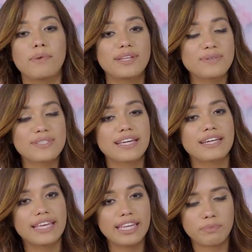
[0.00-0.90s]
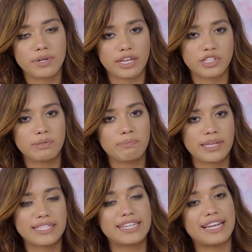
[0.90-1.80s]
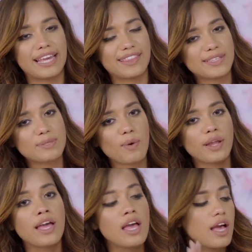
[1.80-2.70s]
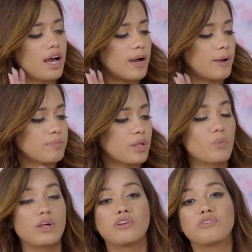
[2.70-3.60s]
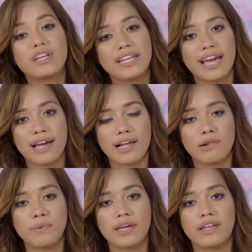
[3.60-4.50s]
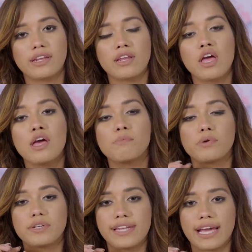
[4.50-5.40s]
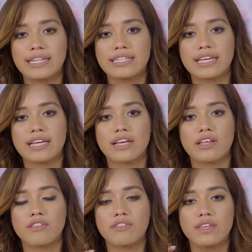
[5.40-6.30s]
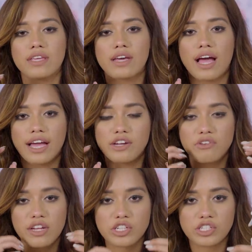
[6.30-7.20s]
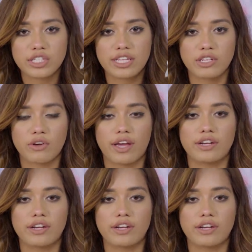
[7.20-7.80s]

But using a heat protection mist like this one will really help in protecting the hydration in your